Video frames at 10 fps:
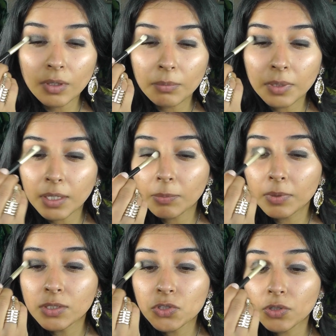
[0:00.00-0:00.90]
I'm
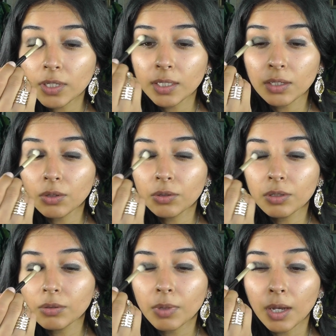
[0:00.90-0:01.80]
keeping this strictly
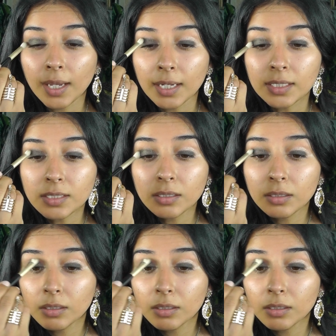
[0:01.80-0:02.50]
only on my eyelid.